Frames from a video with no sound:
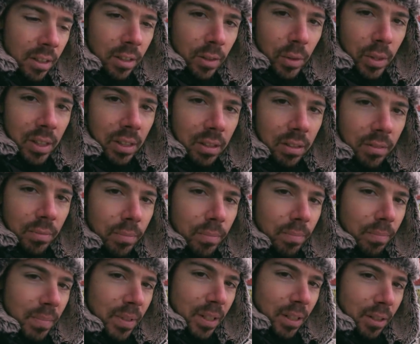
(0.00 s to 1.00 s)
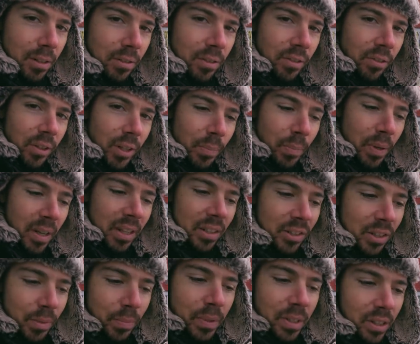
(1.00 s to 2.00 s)
You eat gluten-free
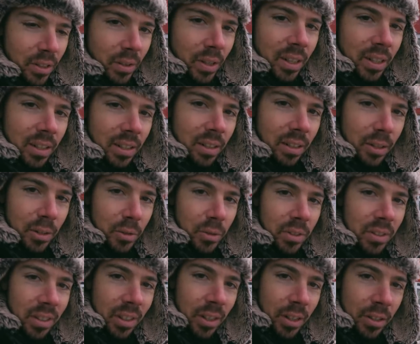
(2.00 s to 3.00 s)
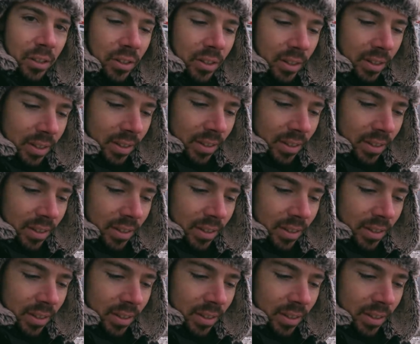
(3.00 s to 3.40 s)
pasta, but you add gluten sauce.